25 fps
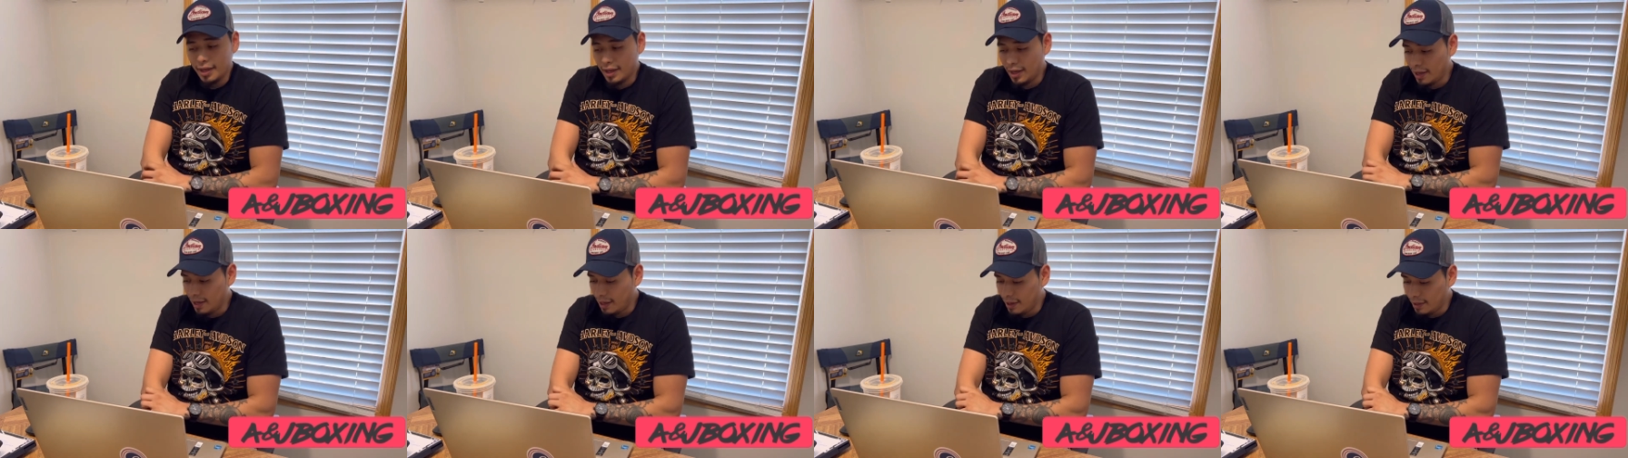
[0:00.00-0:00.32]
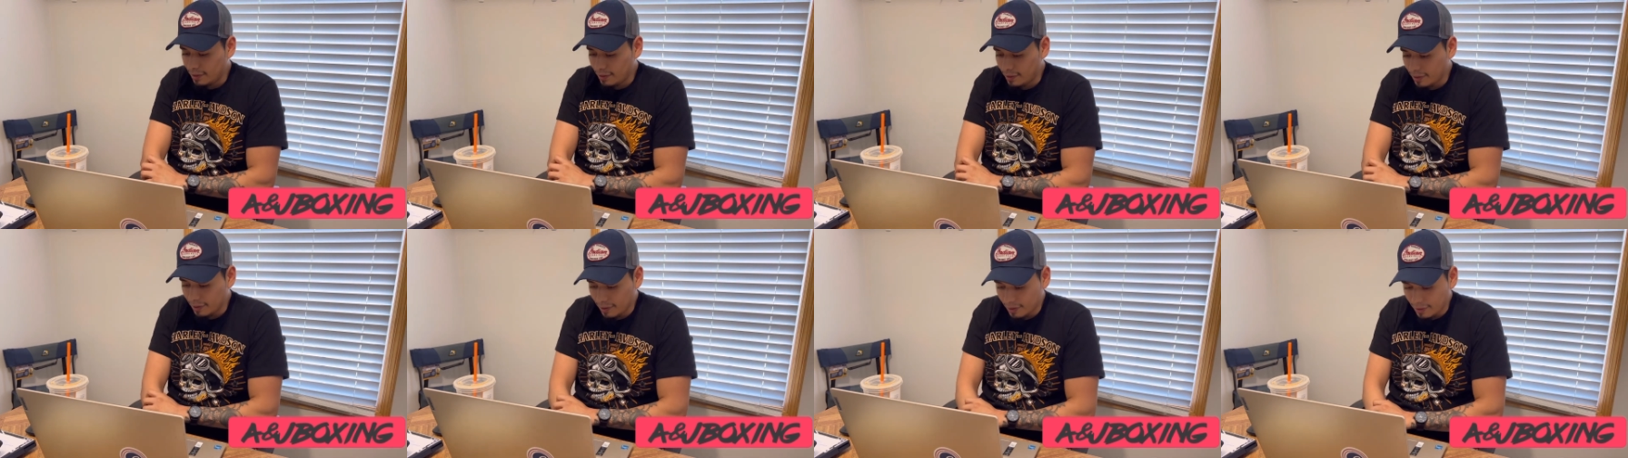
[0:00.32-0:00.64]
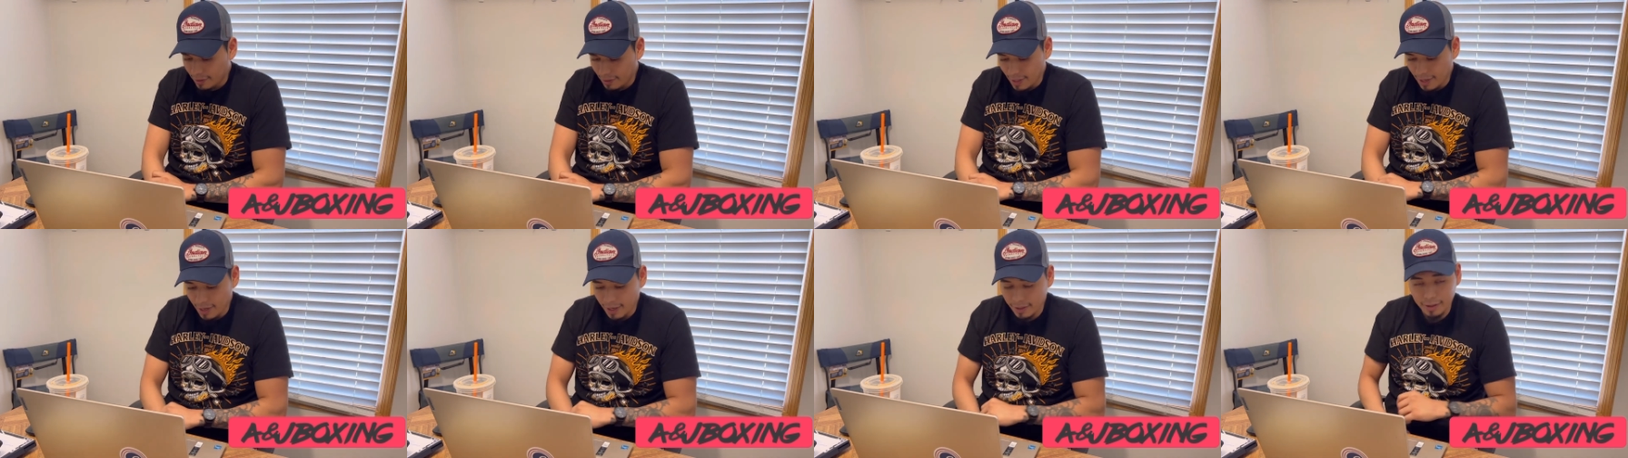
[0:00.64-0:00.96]
And, uh,
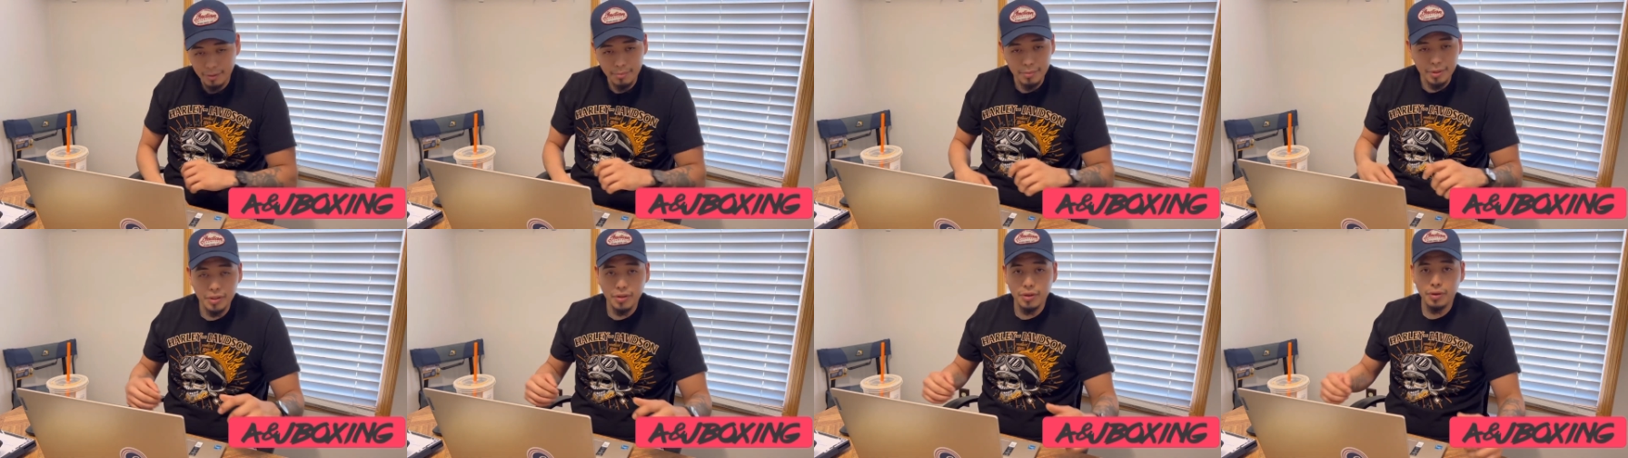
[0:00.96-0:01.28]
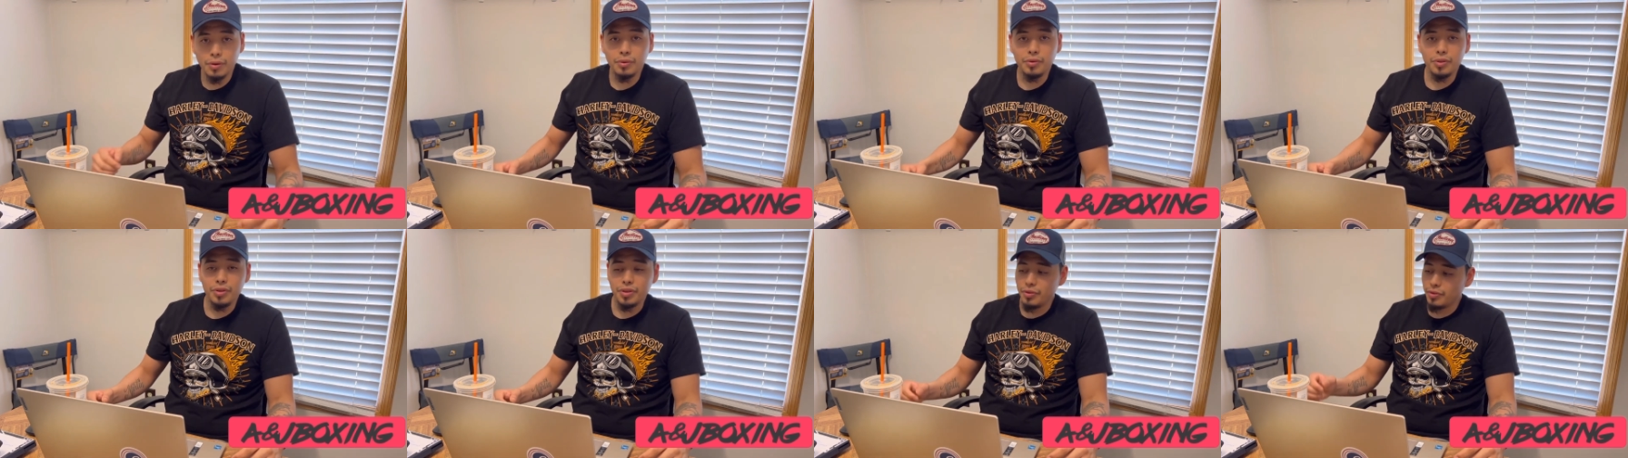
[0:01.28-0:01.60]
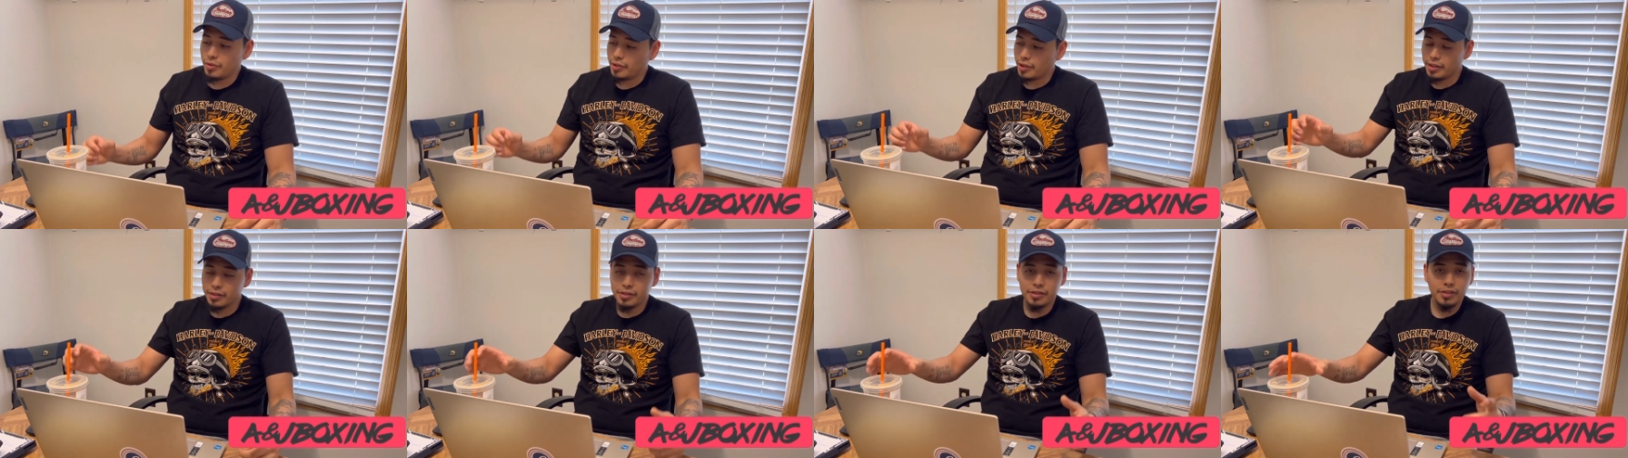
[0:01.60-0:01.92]
yeah, let me know who you
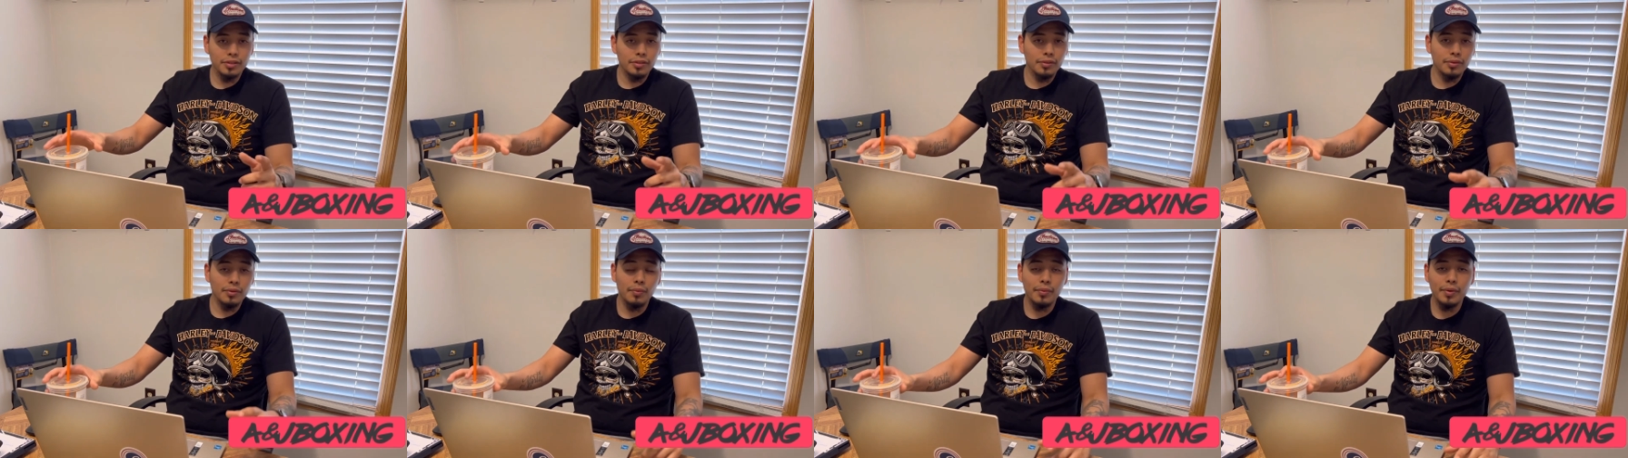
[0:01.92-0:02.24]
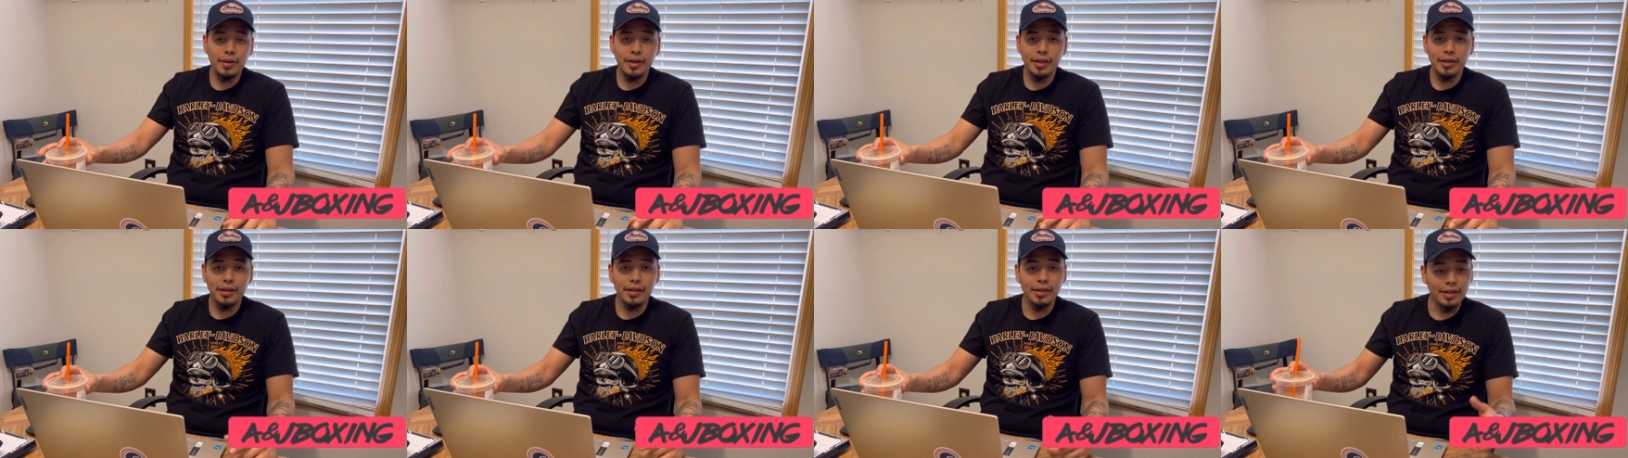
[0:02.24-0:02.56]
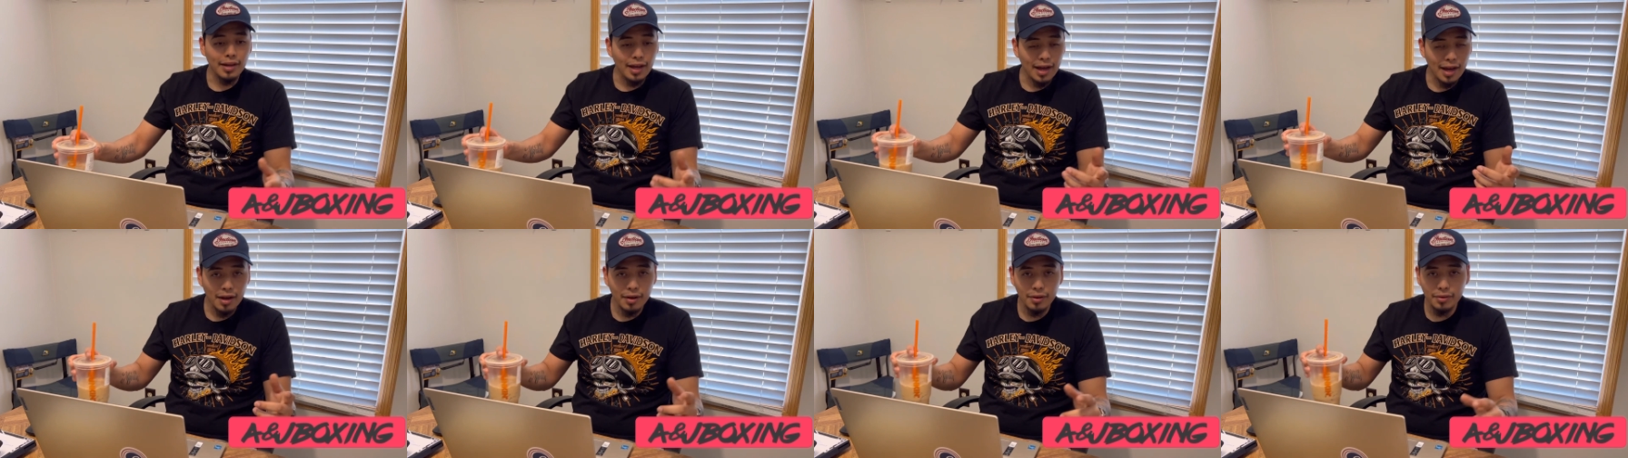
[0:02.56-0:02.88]
think's going to win and
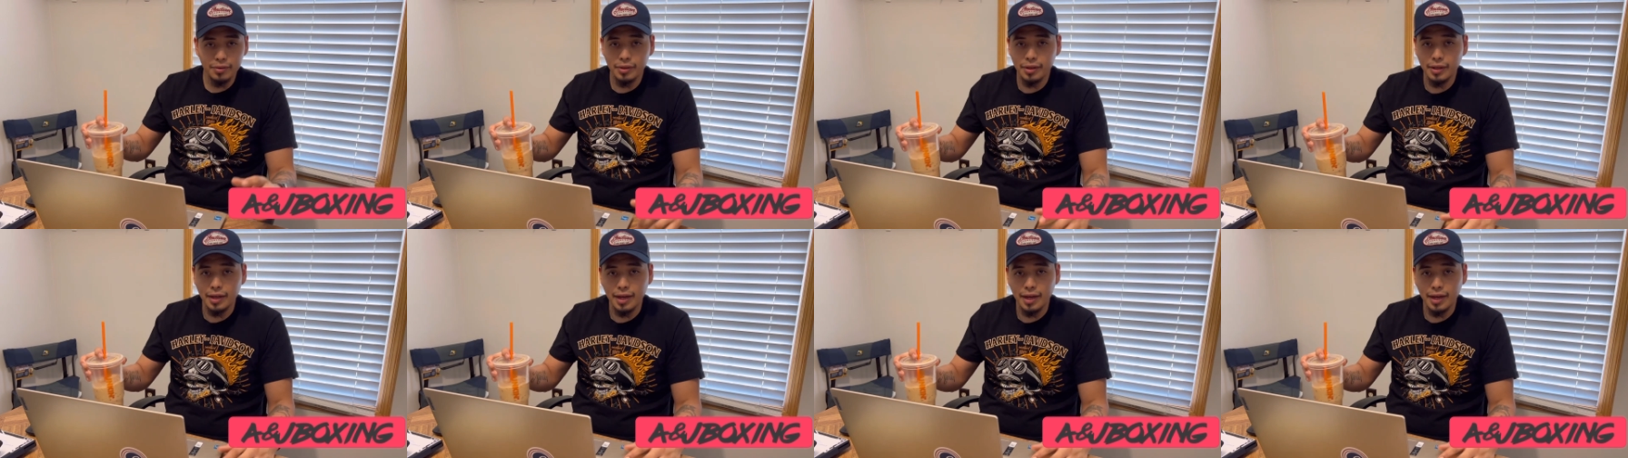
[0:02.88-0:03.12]
how,